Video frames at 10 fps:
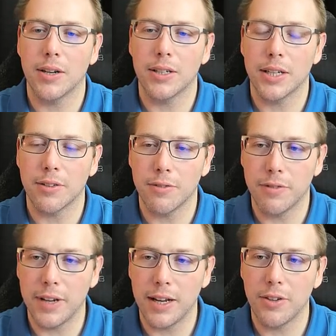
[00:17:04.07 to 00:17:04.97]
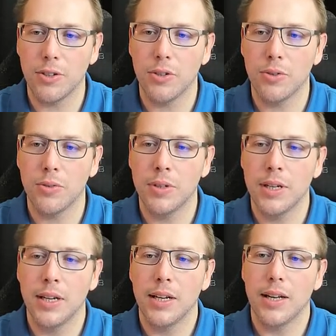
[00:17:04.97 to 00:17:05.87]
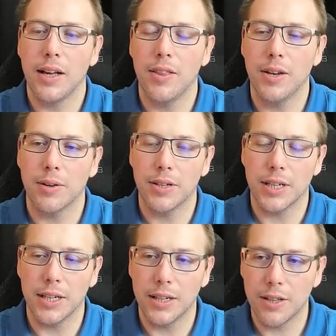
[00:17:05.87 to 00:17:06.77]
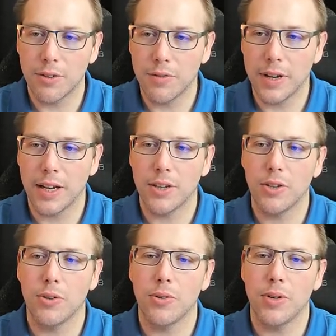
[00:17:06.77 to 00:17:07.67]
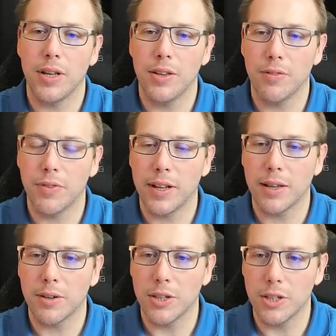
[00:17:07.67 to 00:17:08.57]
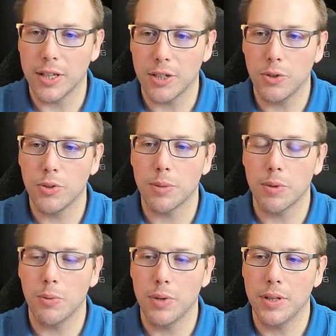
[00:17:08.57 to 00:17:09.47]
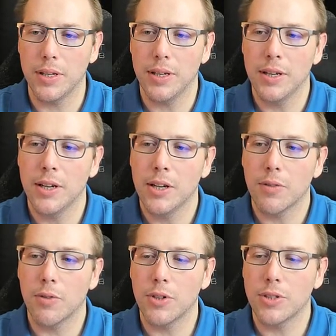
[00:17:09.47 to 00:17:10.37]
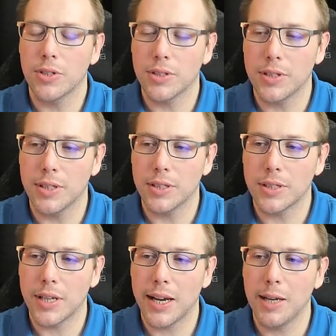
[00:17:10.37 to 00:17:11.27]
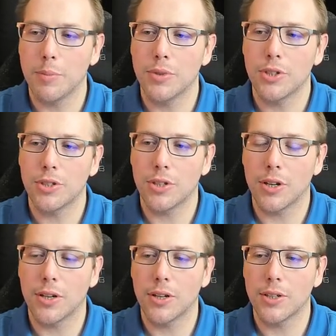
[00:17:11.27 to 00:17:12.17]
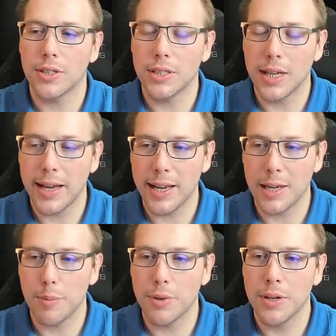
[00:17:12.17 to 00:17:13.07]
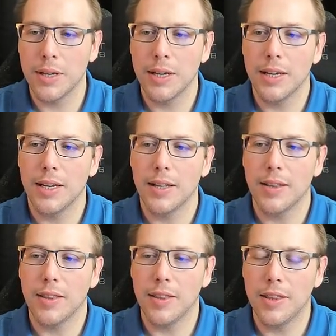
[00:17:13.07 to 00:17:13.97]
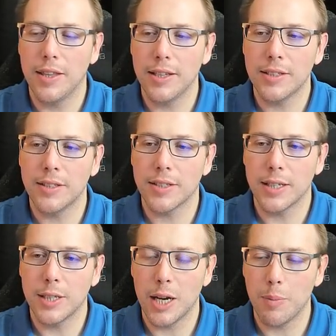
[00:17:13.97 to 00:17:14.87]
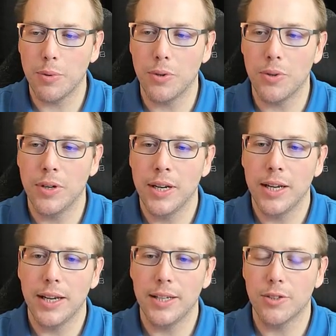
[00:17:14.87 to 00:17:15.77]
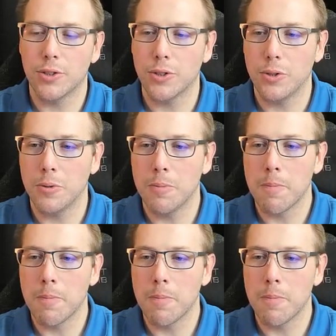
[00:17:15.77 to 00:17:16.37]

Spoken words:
to take a value, and then I'm going to take another value, and then finally I'm going to like do something with it. Versus this type star type, this is a tuple, and so